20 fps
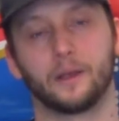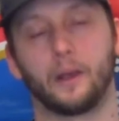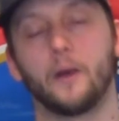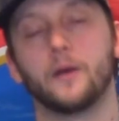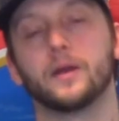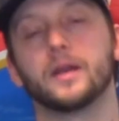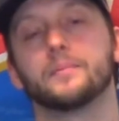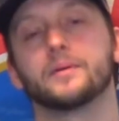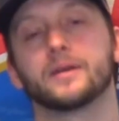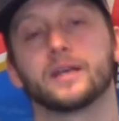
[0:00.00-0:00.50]

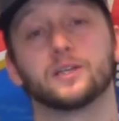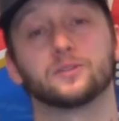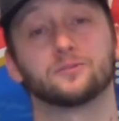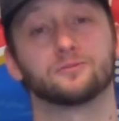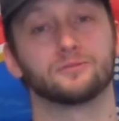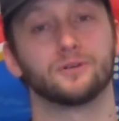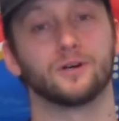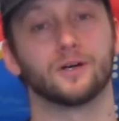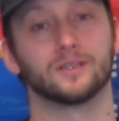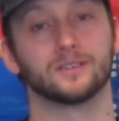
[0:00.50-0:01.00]
going up against
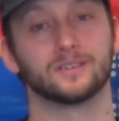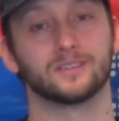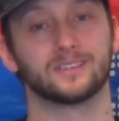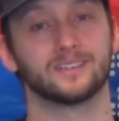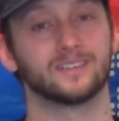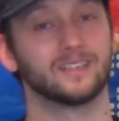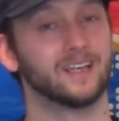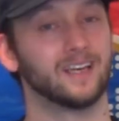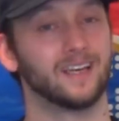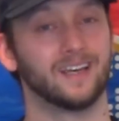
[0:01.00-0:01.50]

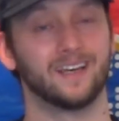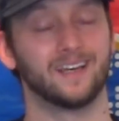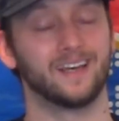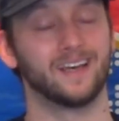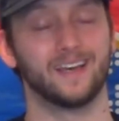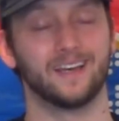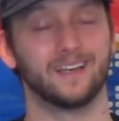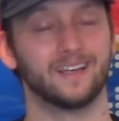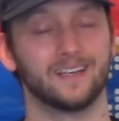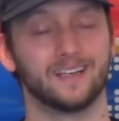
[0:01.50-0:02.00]
France,
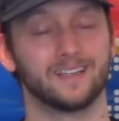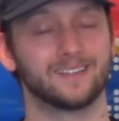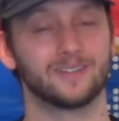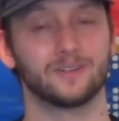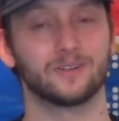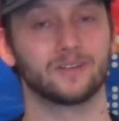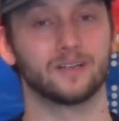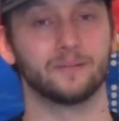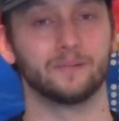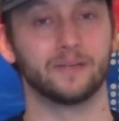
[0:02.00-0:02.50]
it's
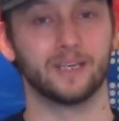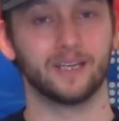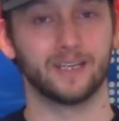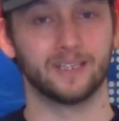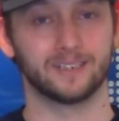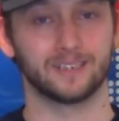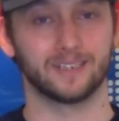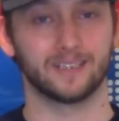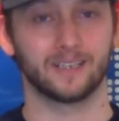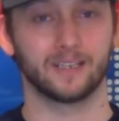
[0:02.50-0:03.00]
not going to be
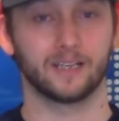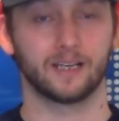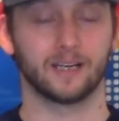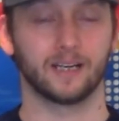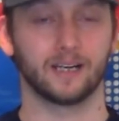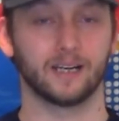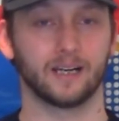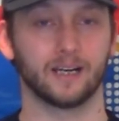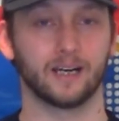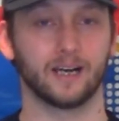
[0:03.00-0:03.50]
easy.
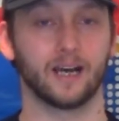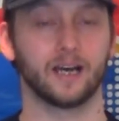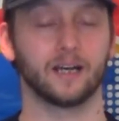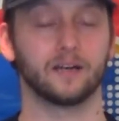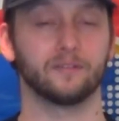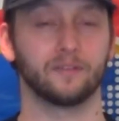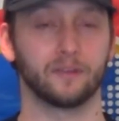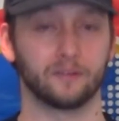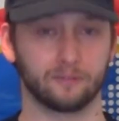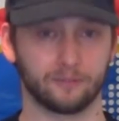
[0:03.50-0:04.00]

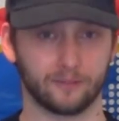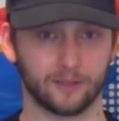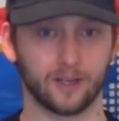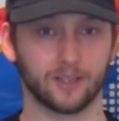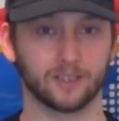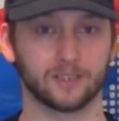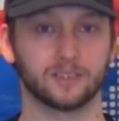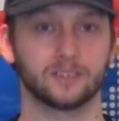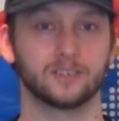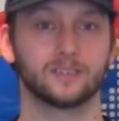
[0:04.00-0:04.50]
And I think
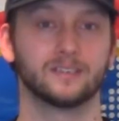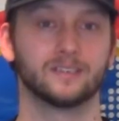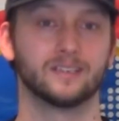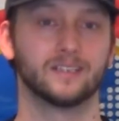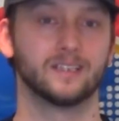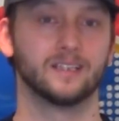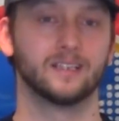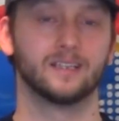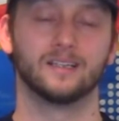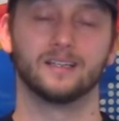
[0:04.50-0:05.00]
France
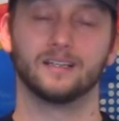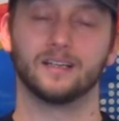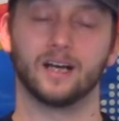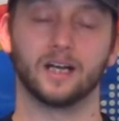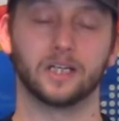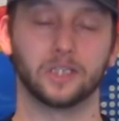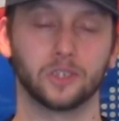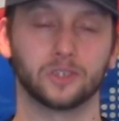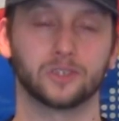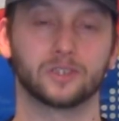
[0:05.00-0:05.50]

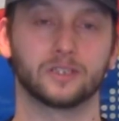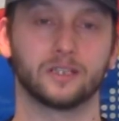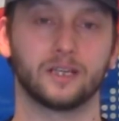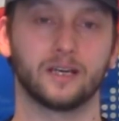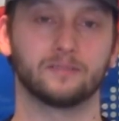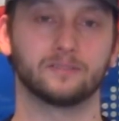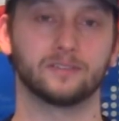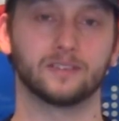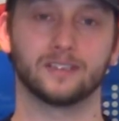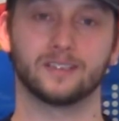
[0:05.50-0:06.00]
are just going
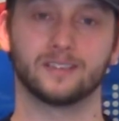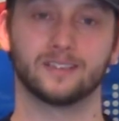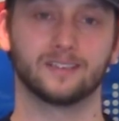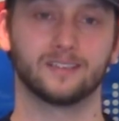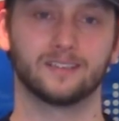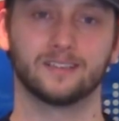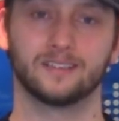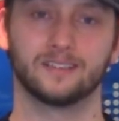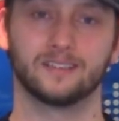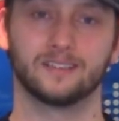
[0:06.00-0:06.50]
to have to
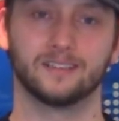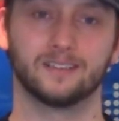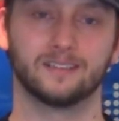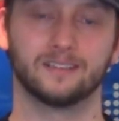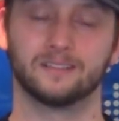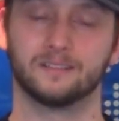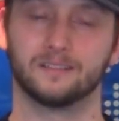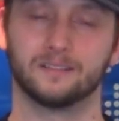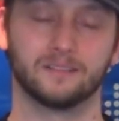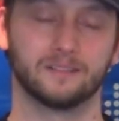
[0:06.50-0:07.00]

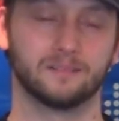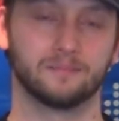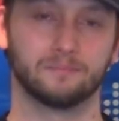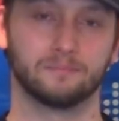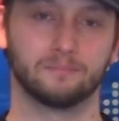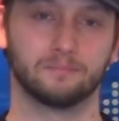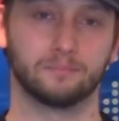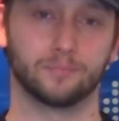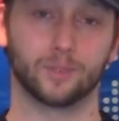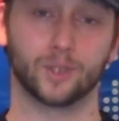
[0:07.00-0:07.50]

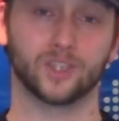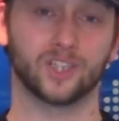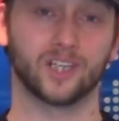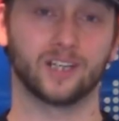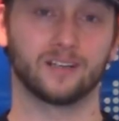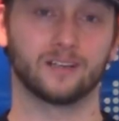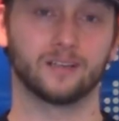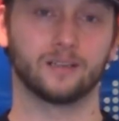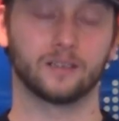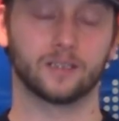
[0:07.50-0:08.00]
brush
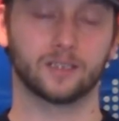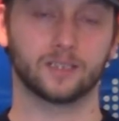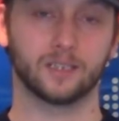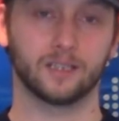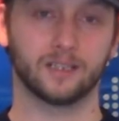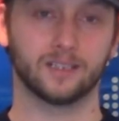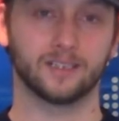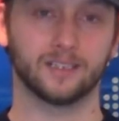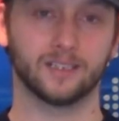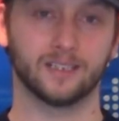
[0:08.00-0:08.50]
England
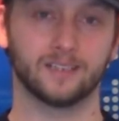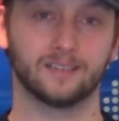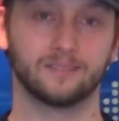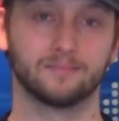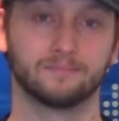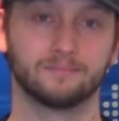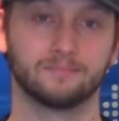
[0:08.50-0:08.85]
aside here,